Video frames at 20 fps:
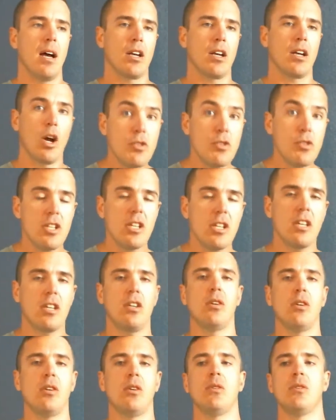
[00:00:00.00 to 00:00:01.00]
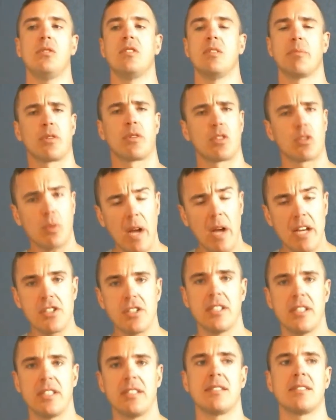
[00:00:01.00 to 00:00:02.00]
coaching cues and
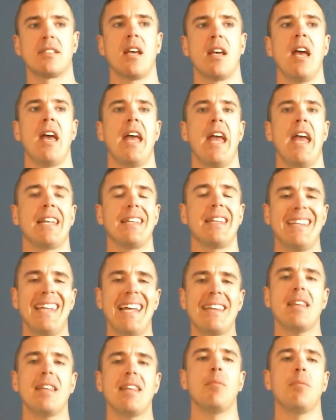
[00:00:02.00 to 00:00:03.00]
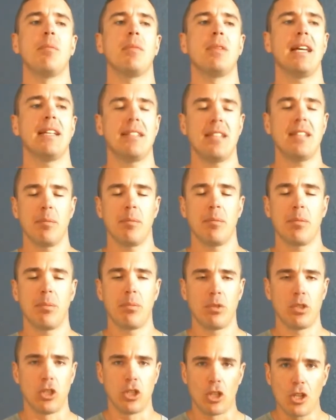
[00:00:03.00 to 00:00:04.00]
progressions, and let them
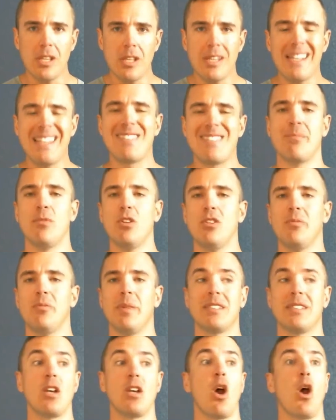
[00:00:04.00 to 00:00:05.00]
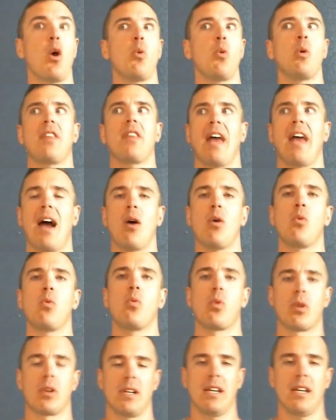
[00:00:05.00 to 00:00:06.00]
learn these movements without
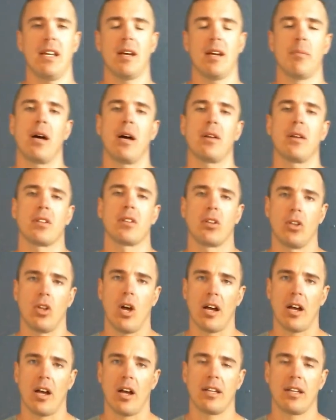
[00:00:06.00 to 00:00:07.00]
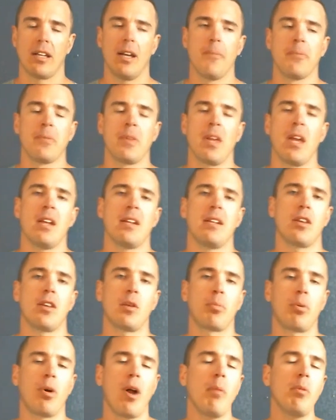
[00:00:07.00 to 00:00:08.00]
worrying about the clock. Now the
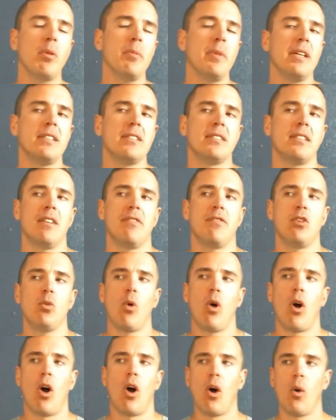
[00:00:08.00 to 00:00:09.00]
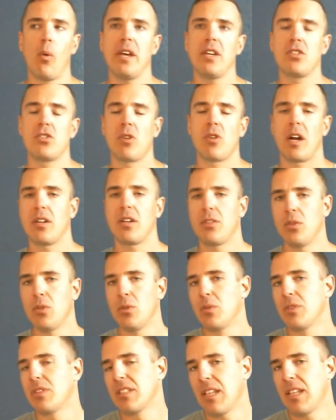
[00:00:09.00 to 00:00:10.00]
problem is if you always try to do
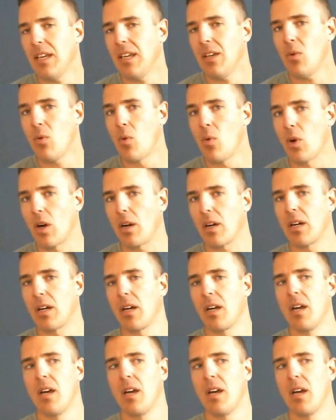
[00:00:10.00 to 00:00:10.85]
skill work,